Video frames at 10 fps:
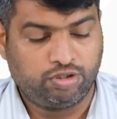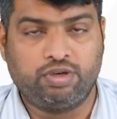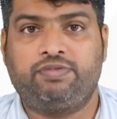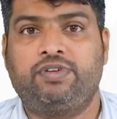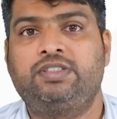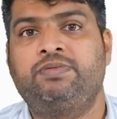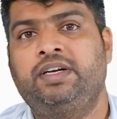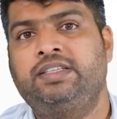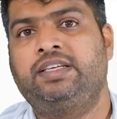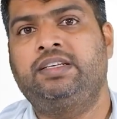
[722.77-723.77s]
So the first
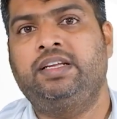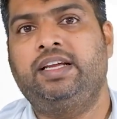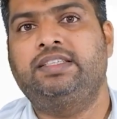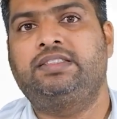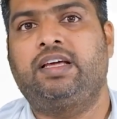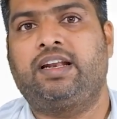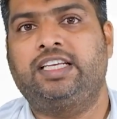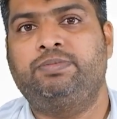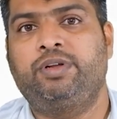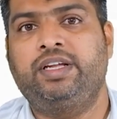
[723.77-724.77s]
medicine is
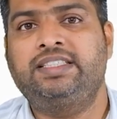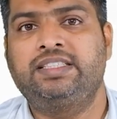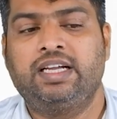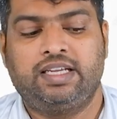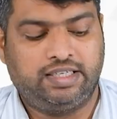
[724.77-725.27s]
raspberries,